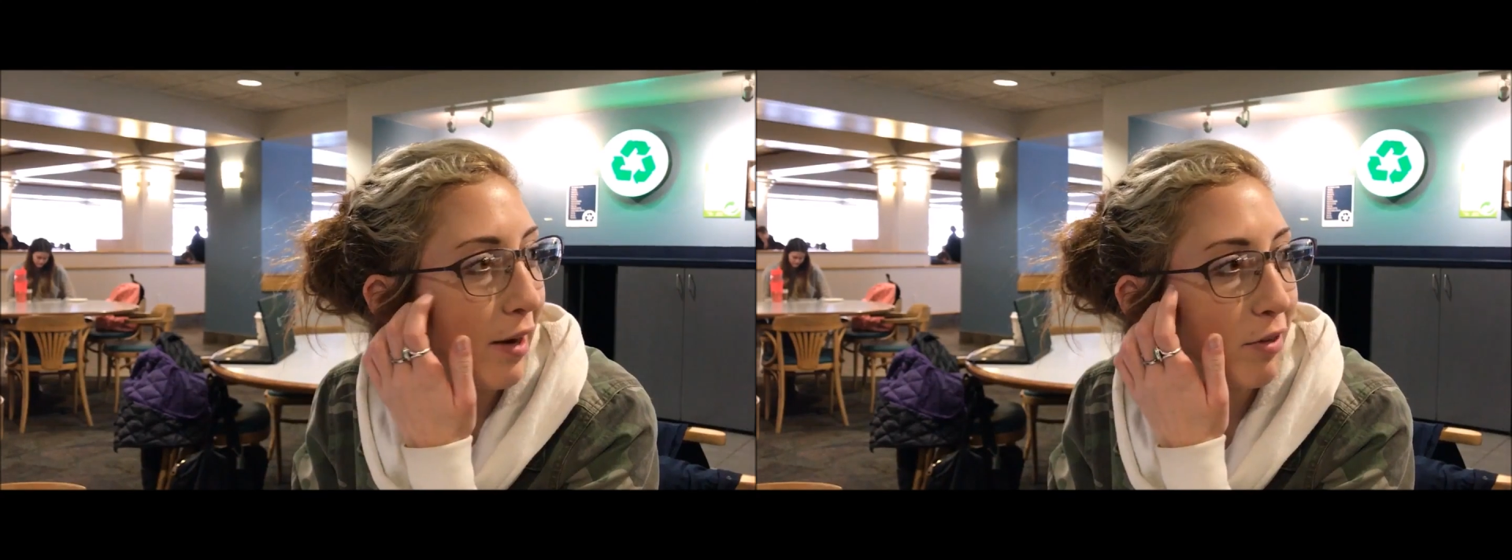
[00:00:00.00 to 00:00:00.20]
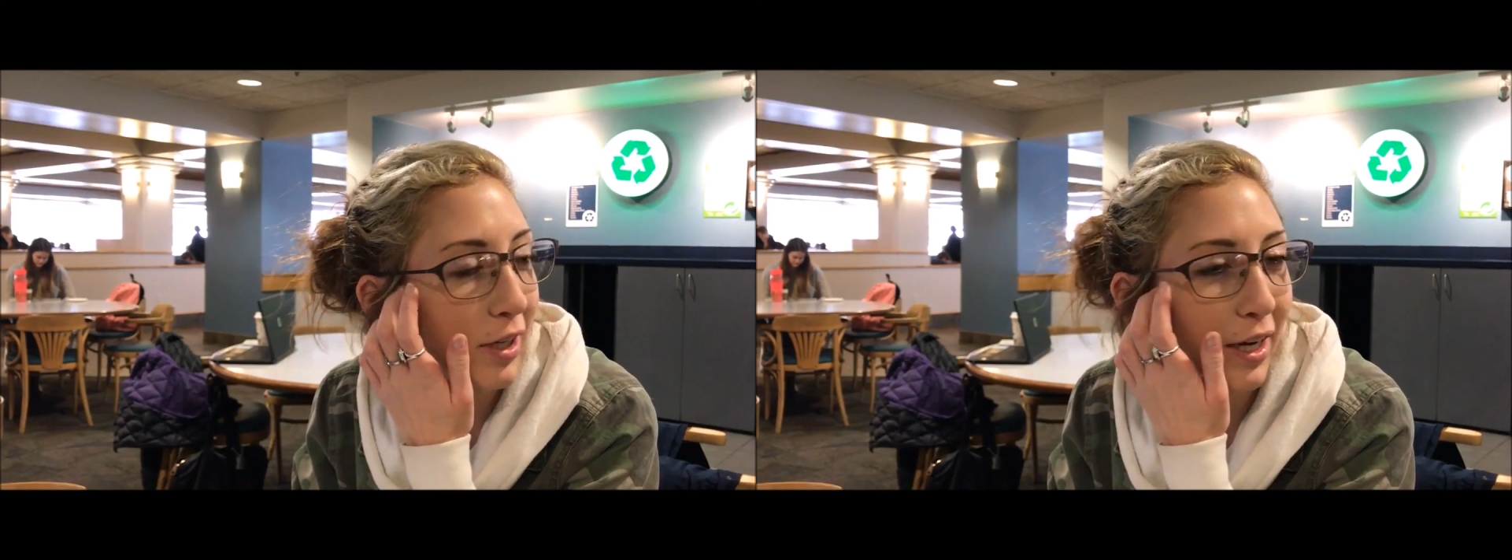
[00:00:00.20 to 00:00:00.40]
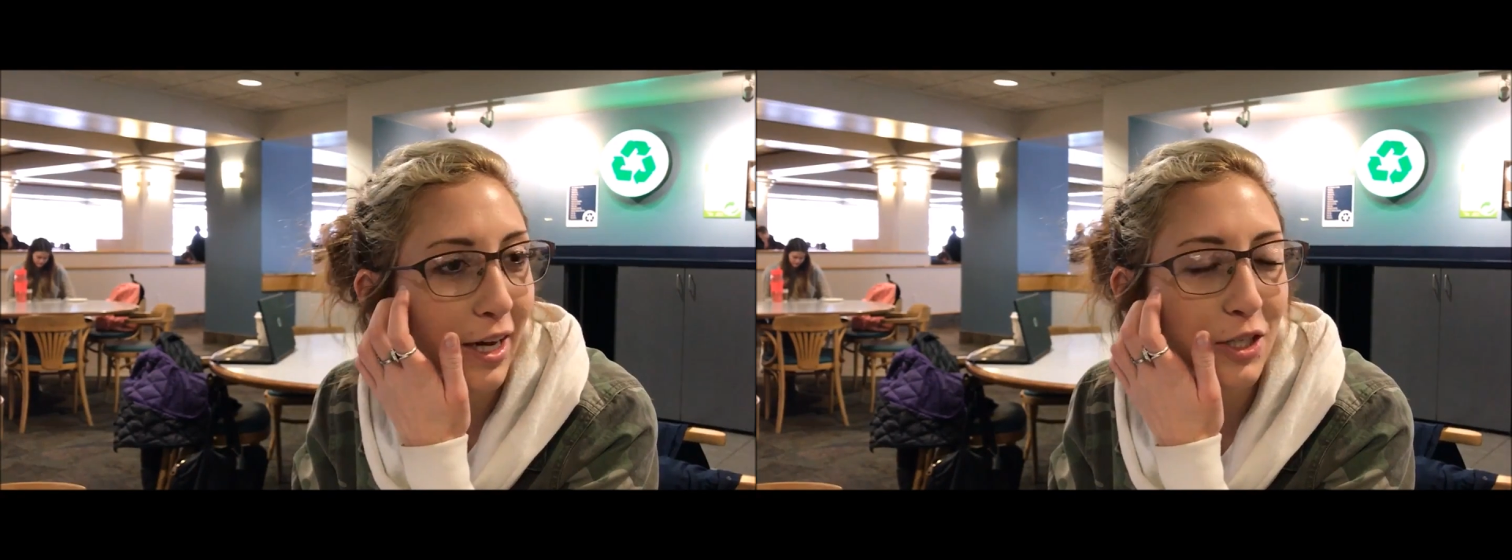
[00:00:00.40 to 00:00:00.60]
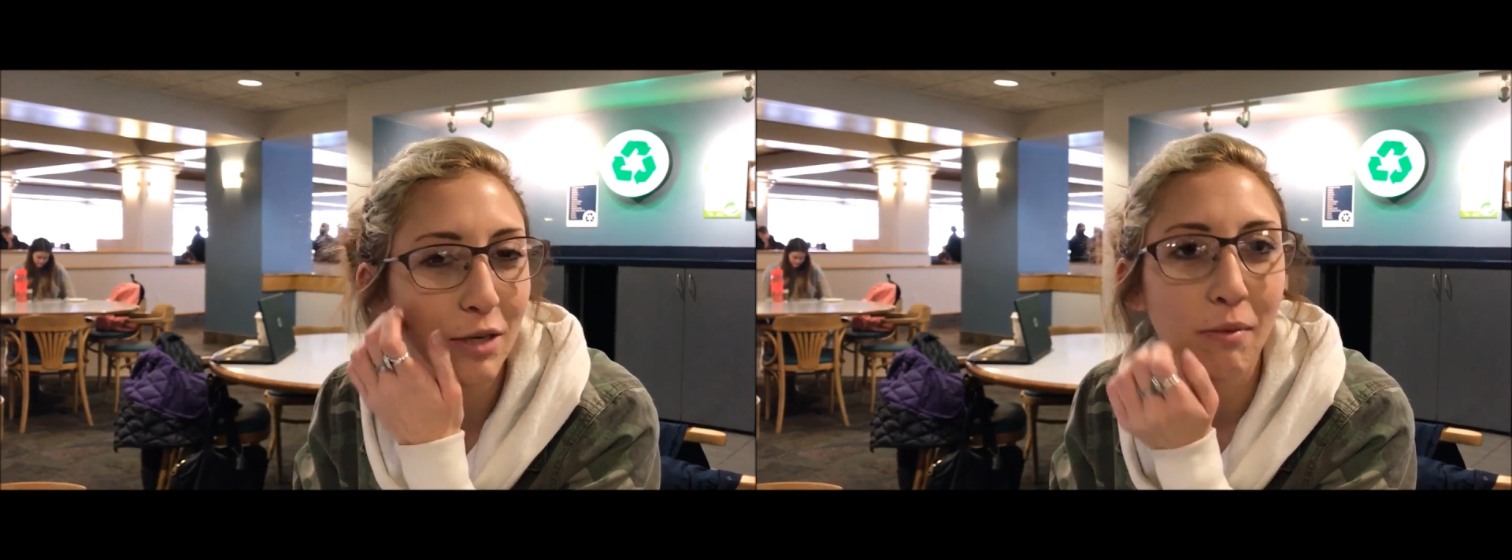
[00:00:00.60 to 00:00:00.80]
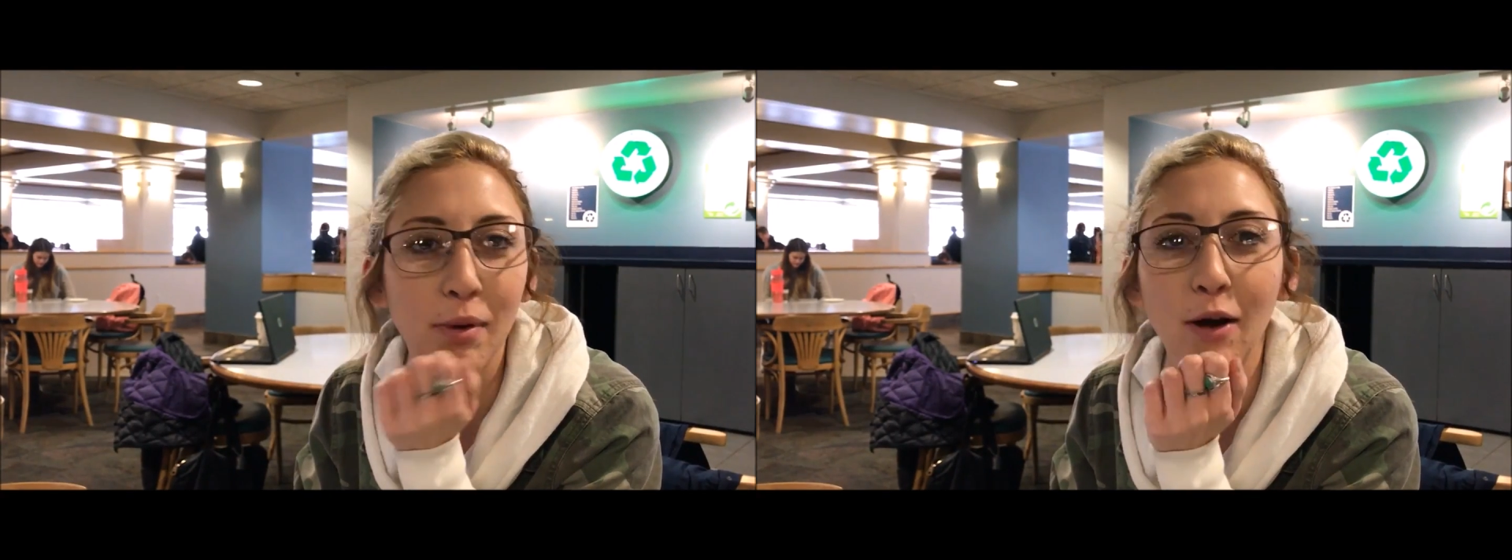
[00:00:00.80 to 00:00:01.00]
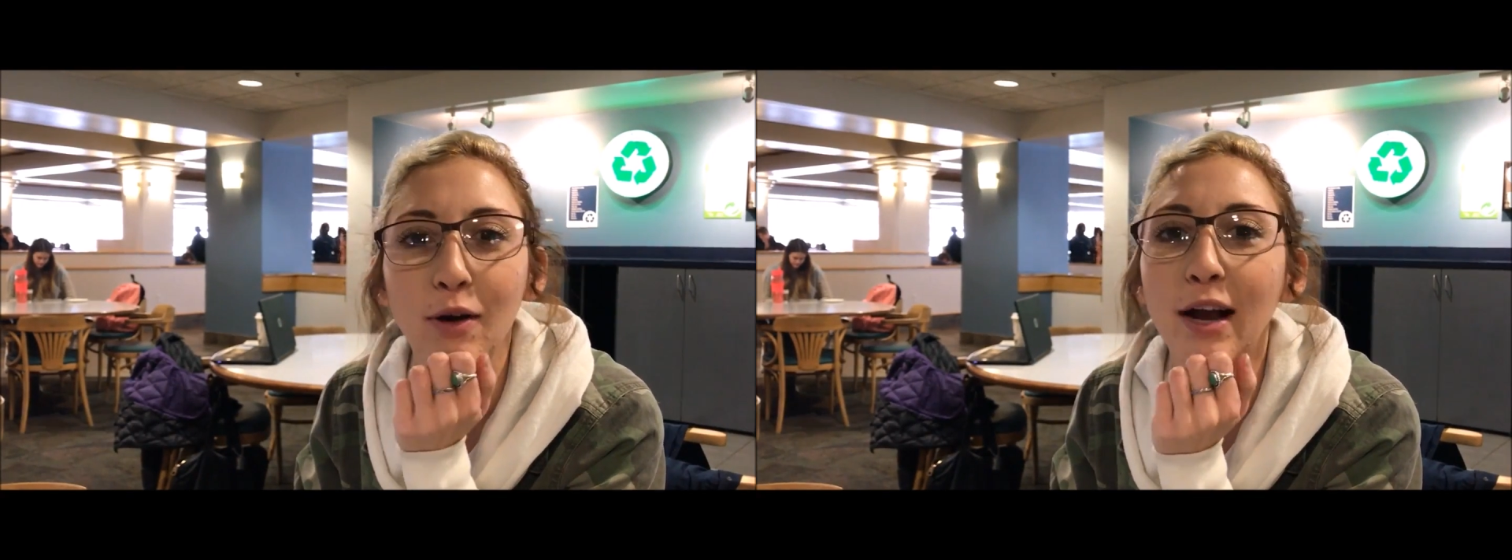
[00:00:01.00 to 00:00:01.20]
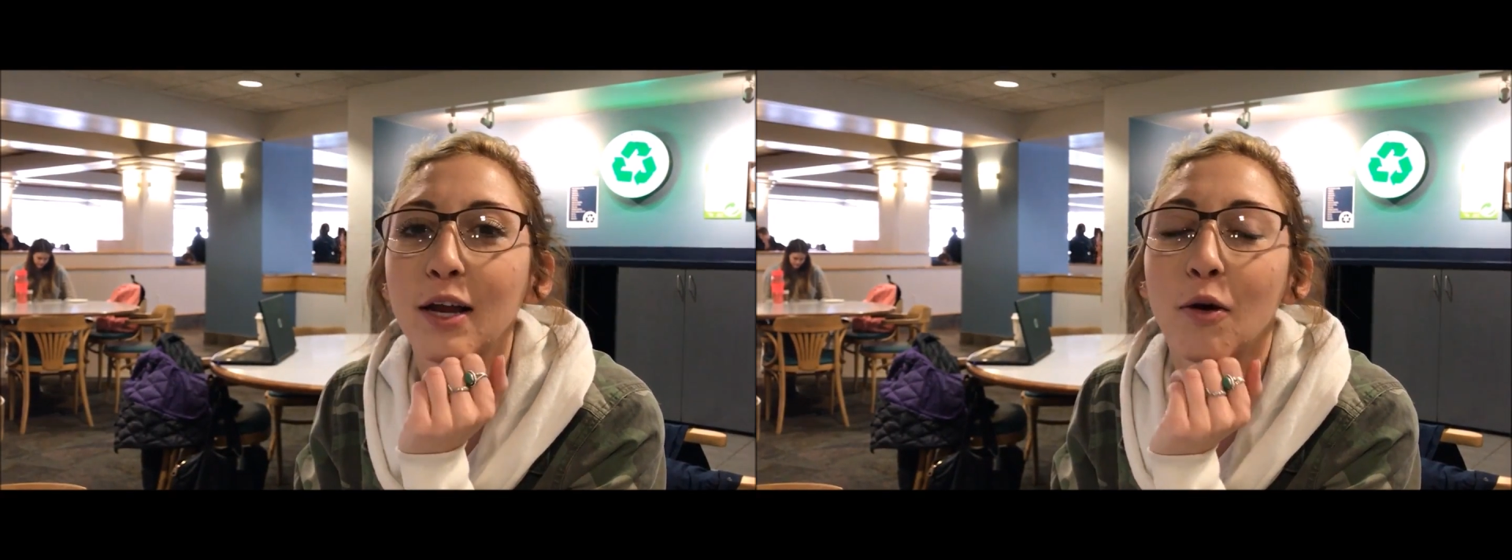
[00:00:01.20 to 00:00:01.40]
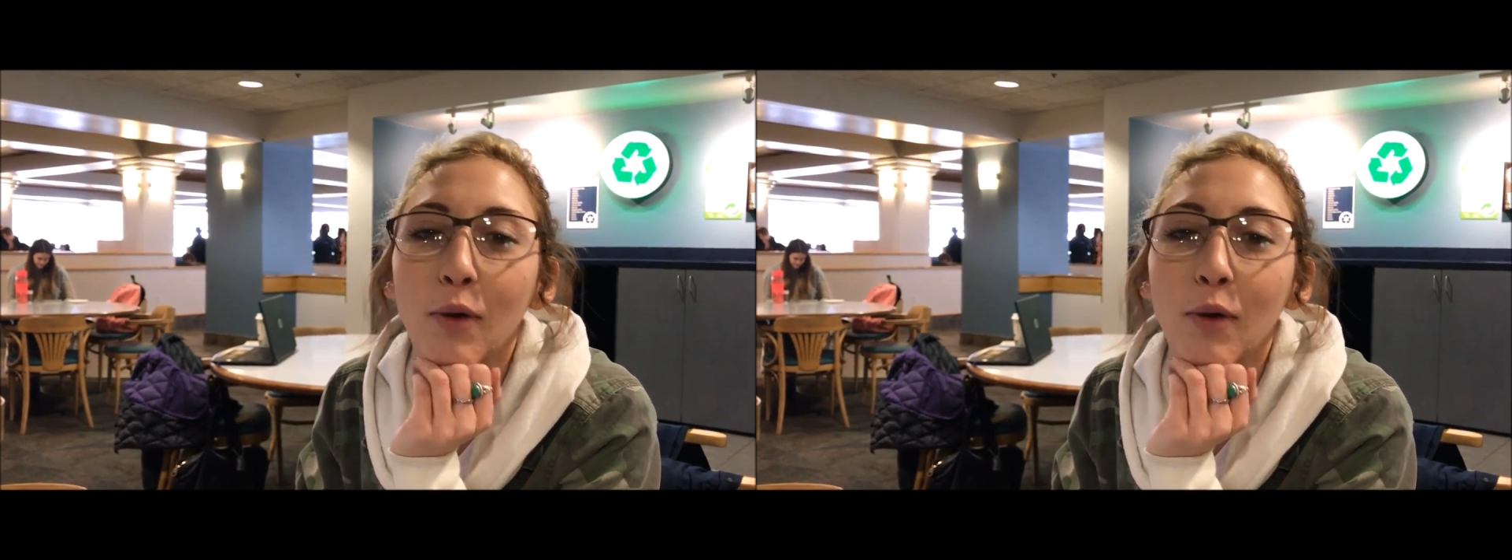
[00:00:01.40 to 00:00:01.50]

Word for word: Every night I dream about riding